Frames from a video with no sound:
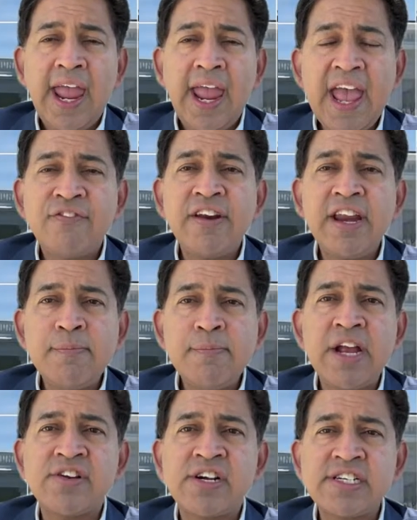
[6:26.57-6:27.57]
every
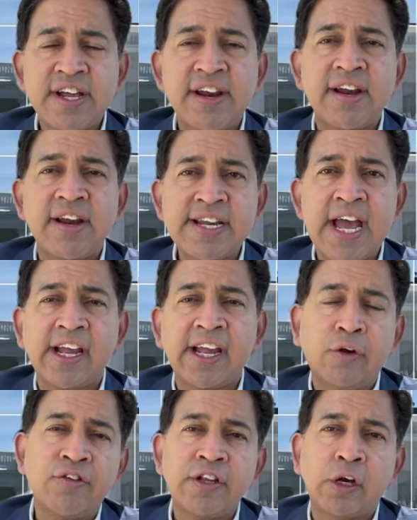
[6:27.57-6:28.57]
major terror attack
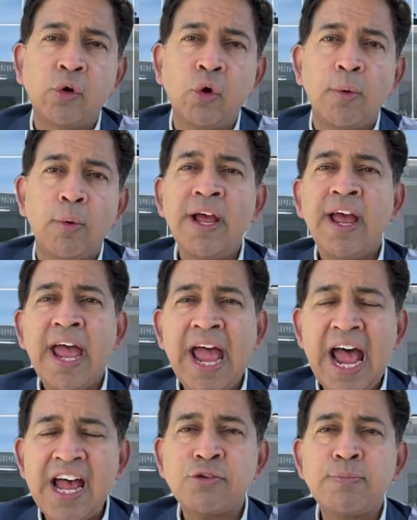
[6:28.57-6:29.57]
across the globe
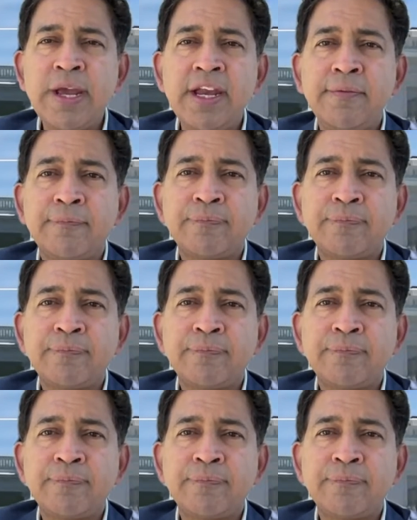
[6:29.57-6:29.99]
has the